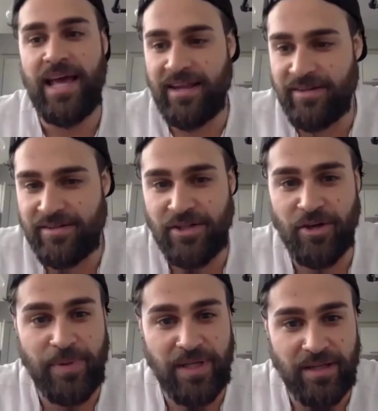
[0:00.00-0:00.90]
and
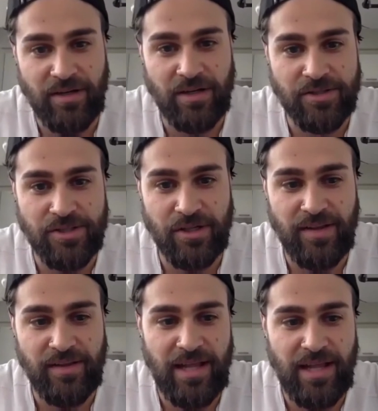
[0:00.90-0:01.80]
European culture,
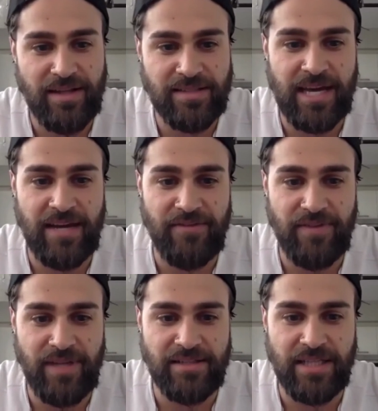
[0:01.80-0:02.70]
and it's kind of
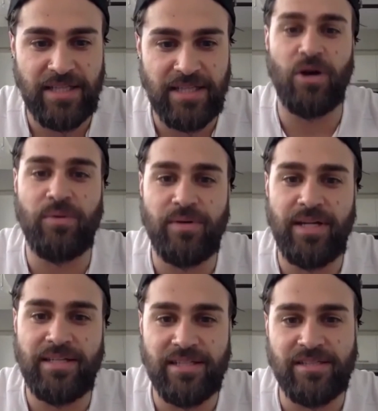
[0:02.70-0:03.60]
its
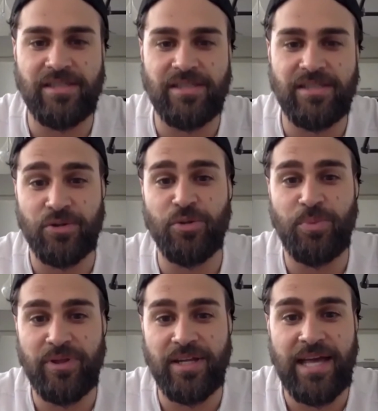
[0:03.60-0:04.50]
own Indigenous
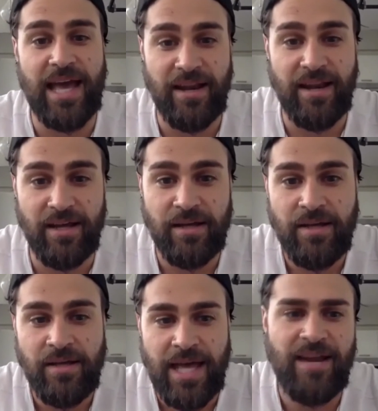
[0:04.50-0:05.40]
group within Canada
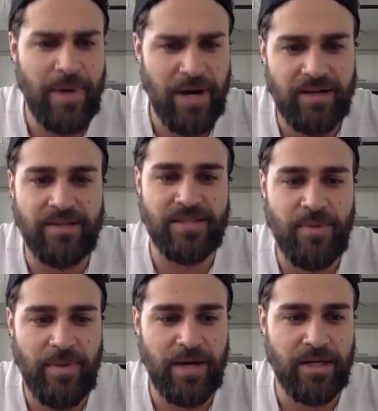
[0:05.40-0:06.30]
and America.
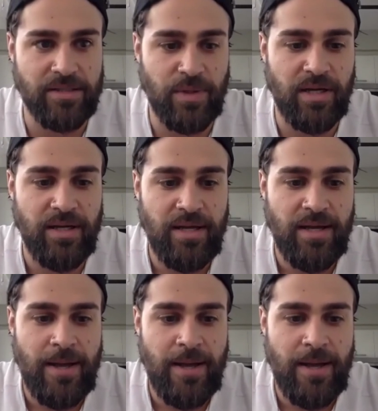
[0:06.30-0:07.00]
There's some in America as well.